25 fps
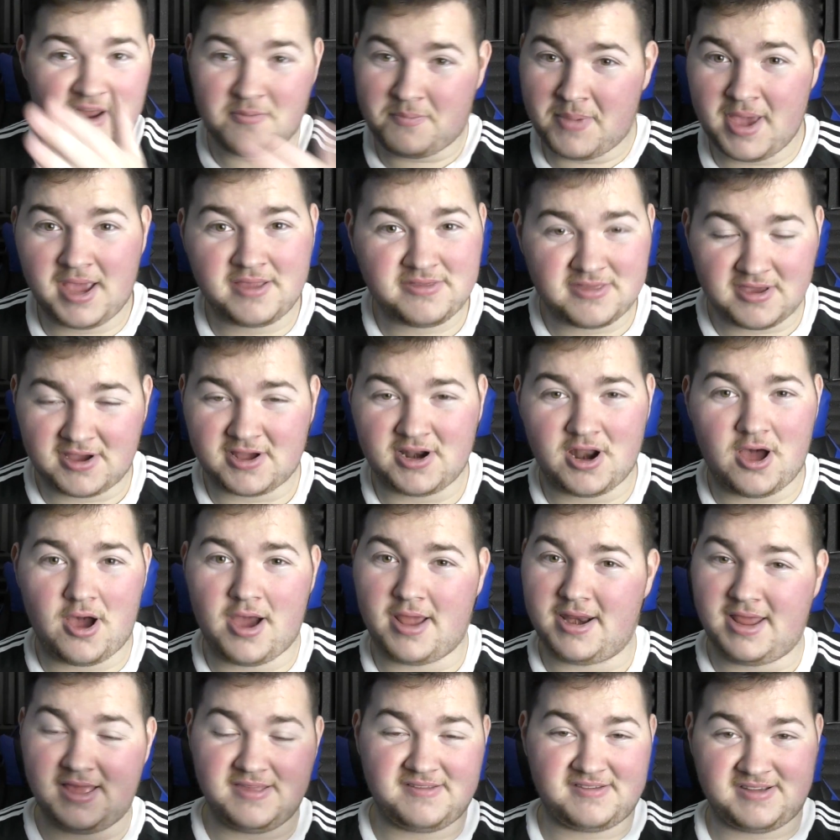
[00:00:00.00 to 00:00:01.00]
a big
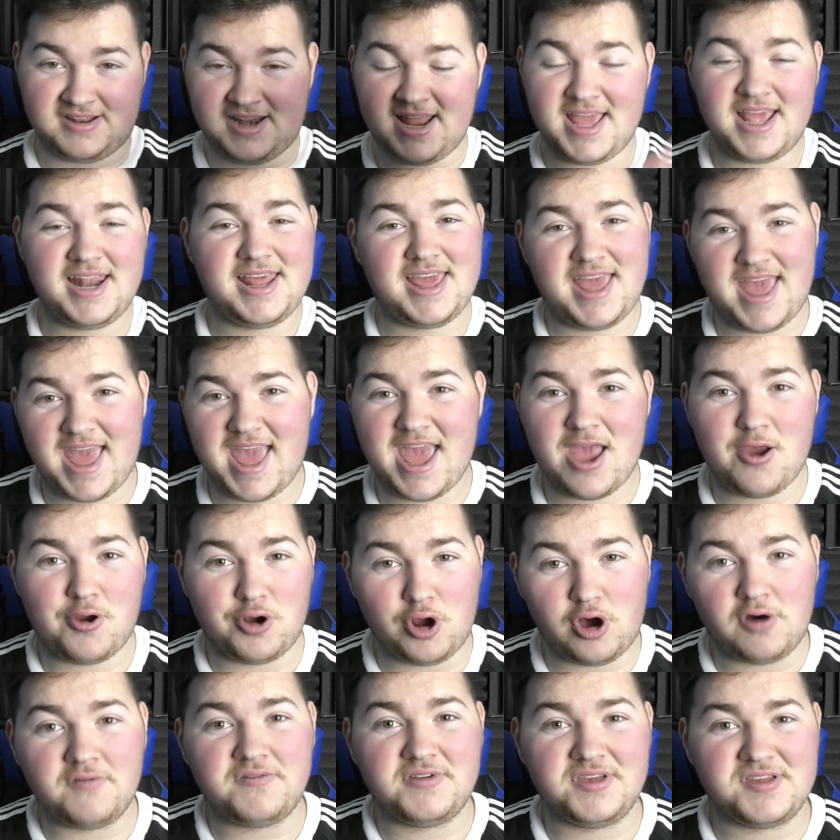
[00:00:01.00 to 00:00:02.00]
decline. It's clearly here and
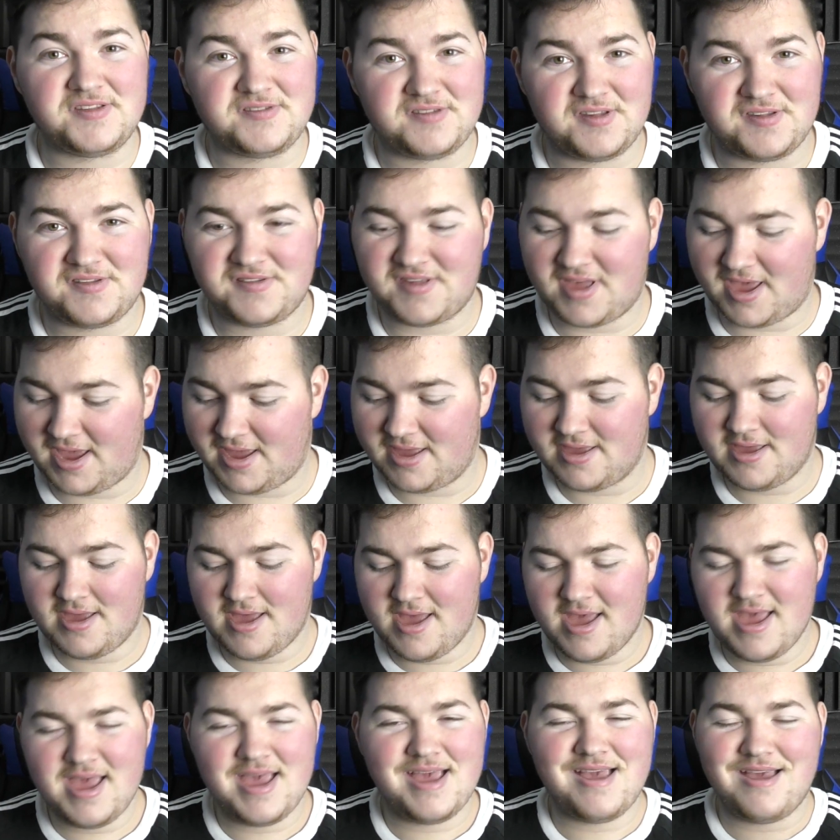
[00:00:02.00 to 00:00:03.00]
obvious to see.
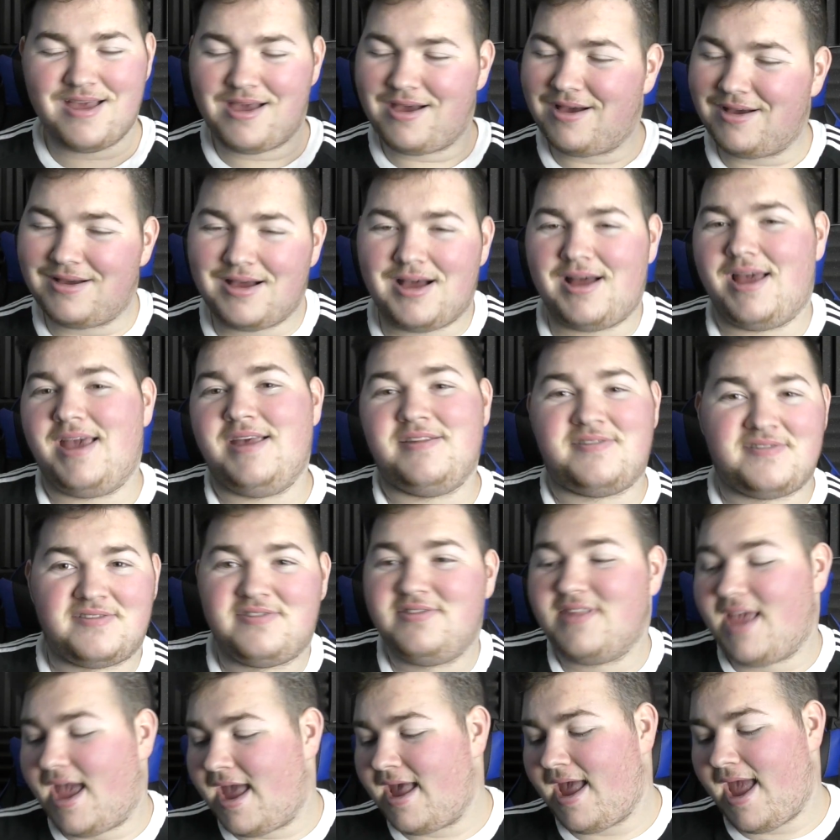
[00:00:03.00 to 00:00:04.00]

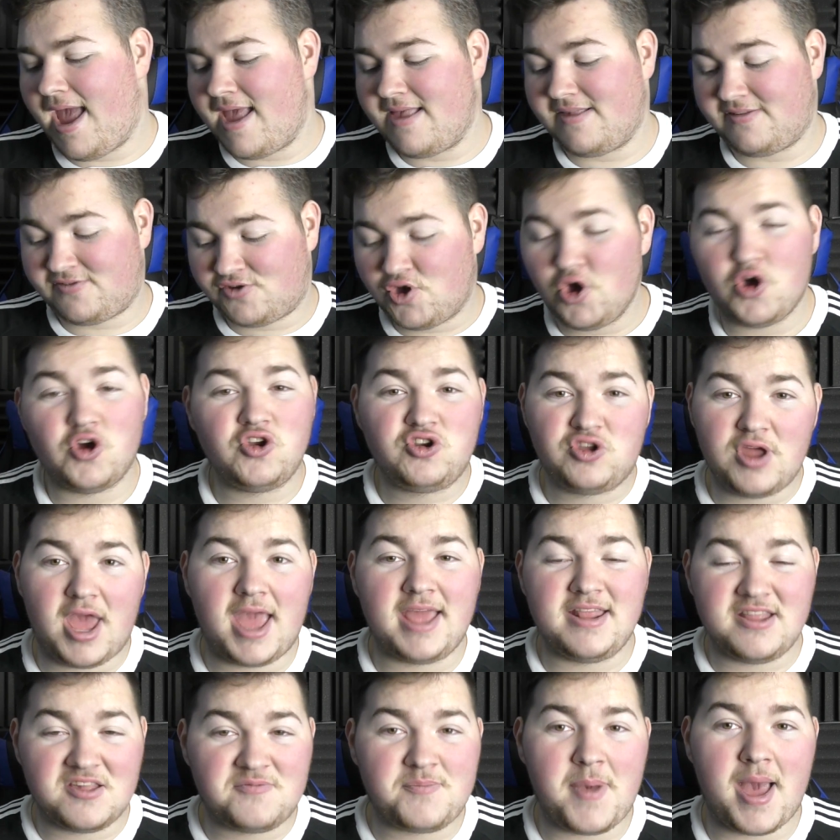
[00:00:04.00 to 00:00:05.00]
It's good
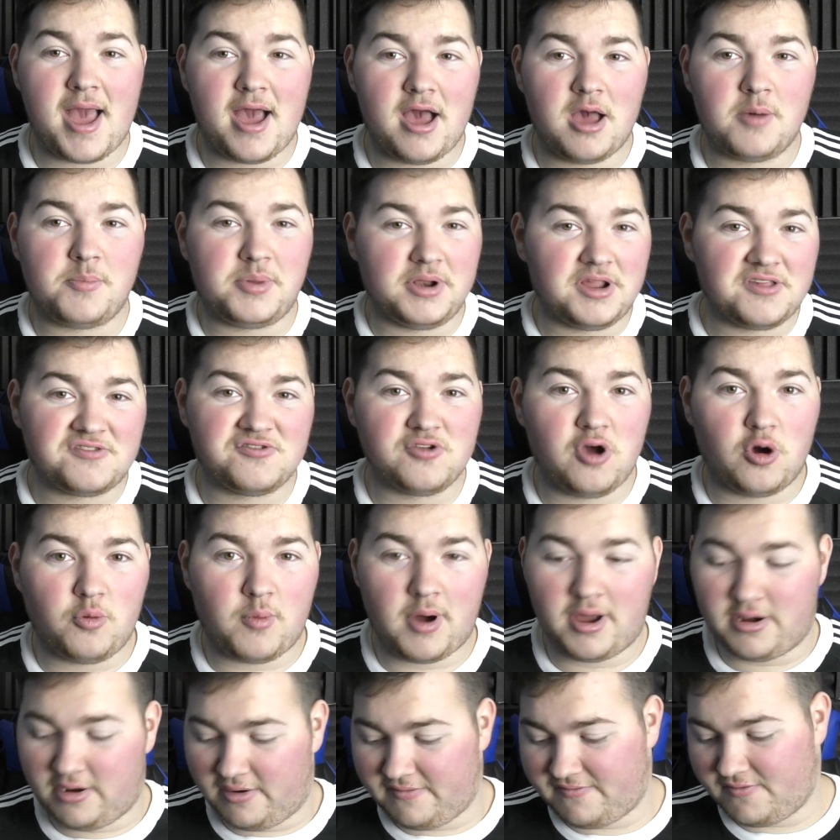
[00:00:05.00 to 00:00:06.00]
and it's better, but it's not
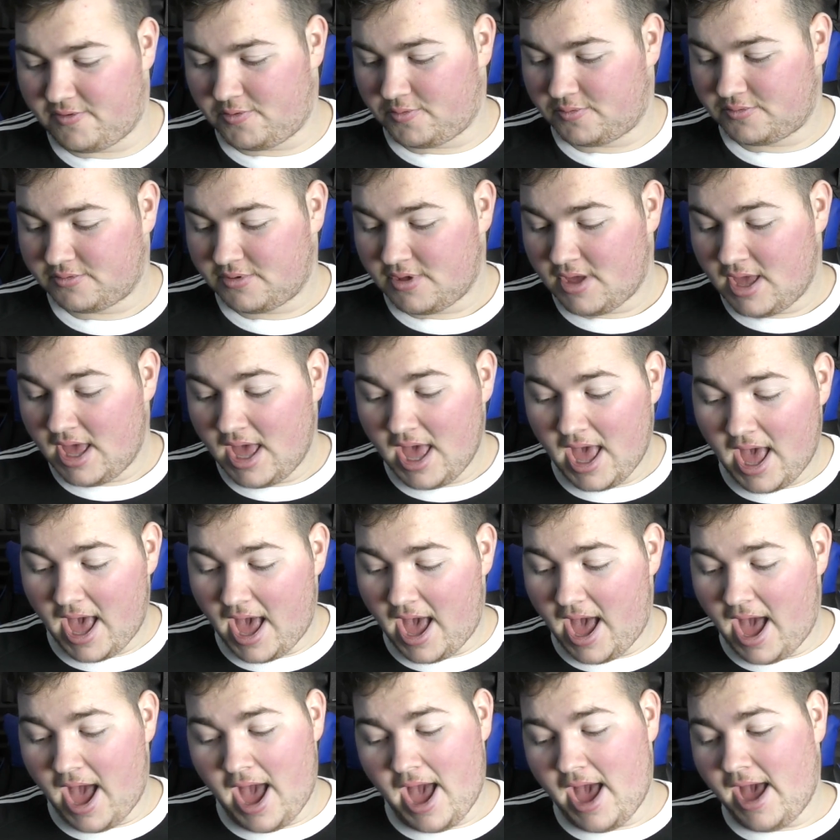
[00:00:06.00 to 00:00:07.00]
wonderful.
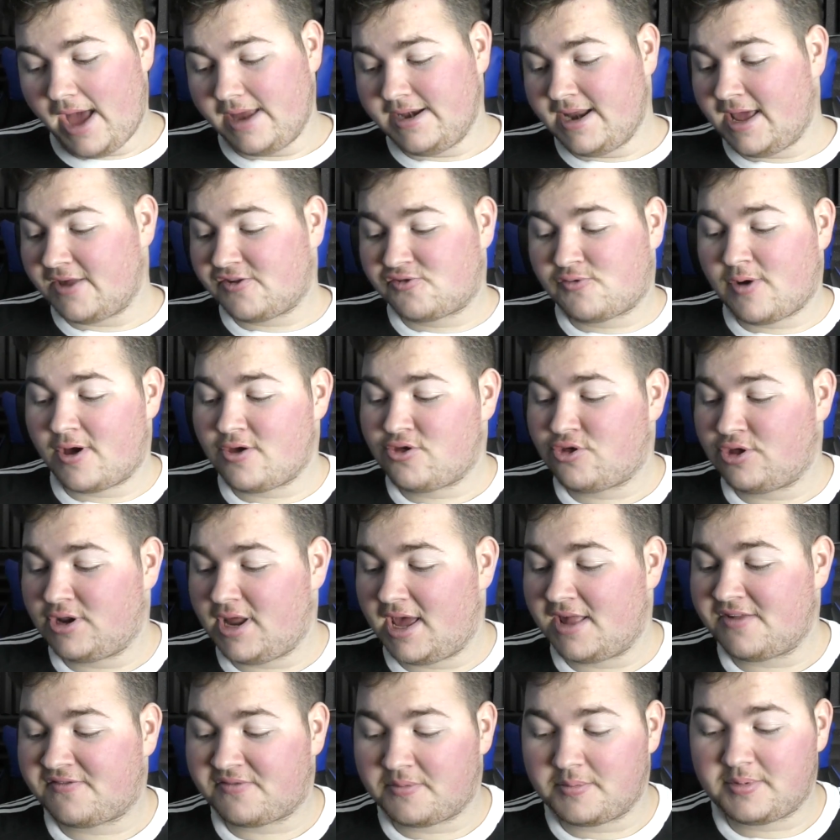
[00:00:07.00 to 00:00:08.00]
Next question
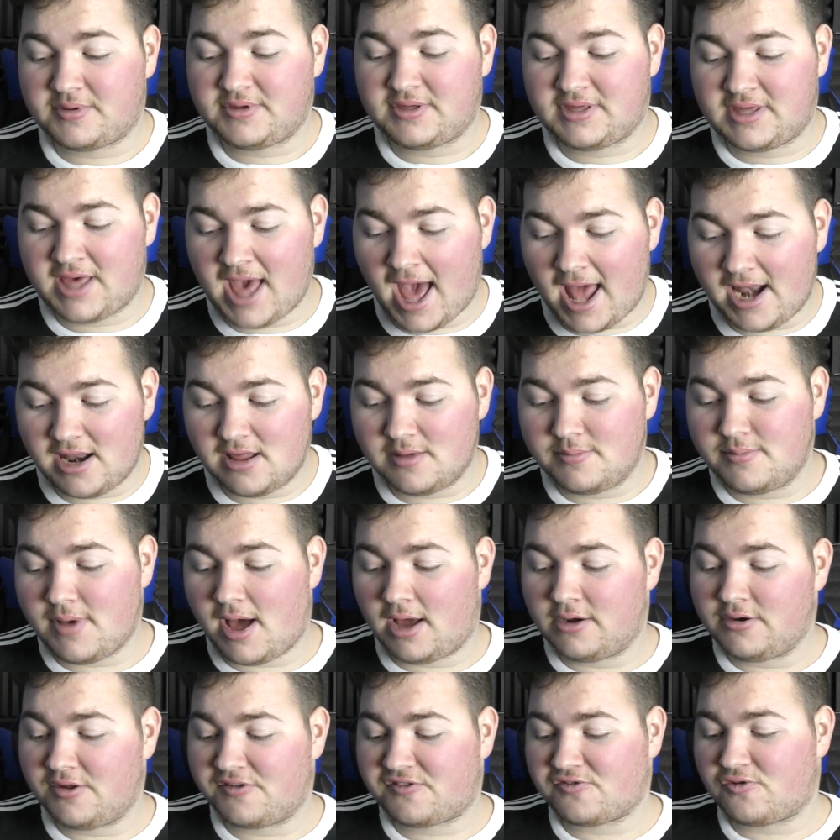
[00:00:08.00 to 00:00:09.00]
is from
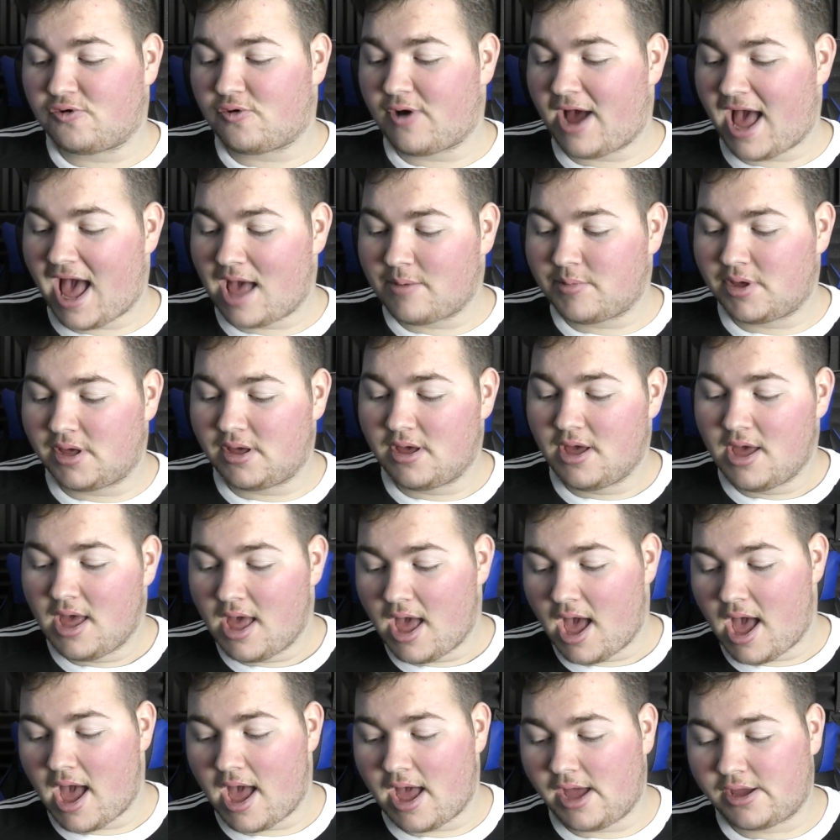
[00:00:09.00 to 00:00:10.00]
Callum_Hammett,
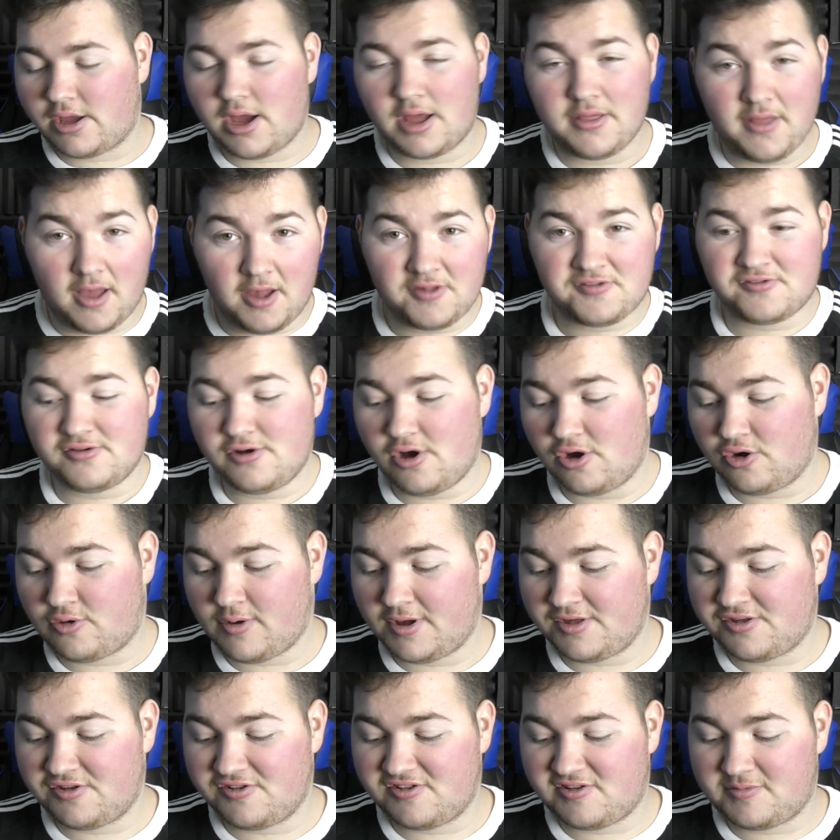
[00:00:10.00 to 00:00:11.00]
a guy that asks a lot of
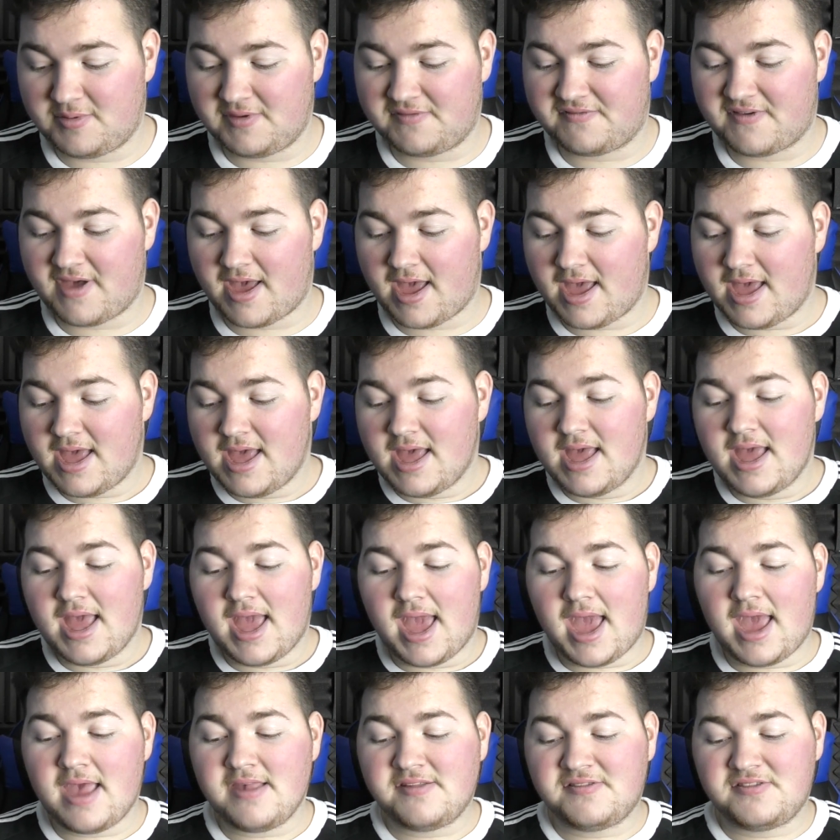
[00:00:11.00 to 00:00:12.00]
questions, to be fair.
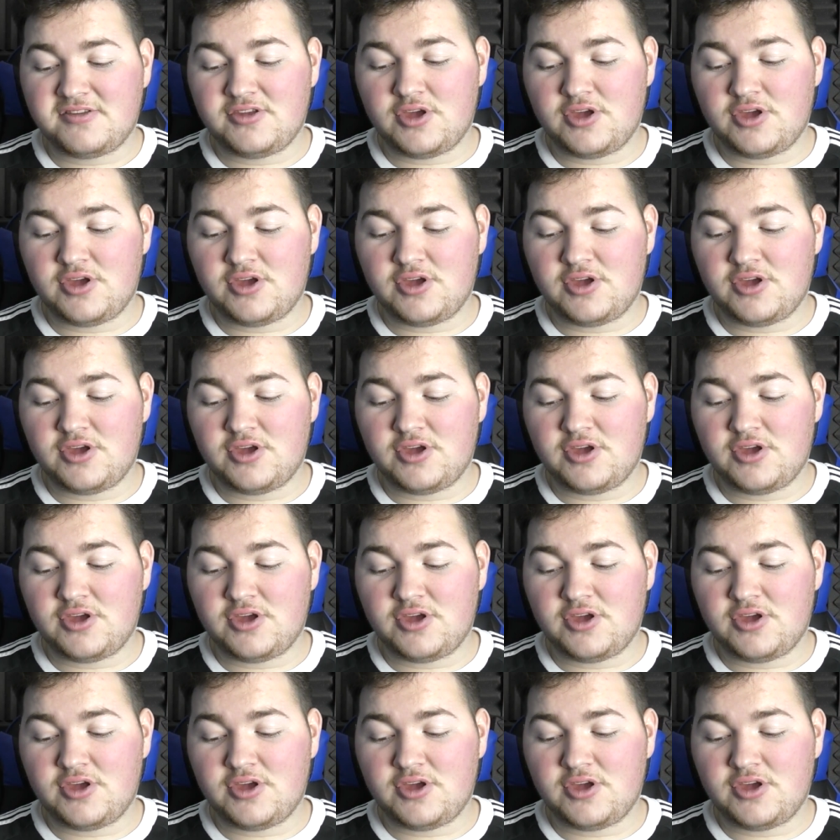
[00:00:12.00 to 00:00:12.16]
Is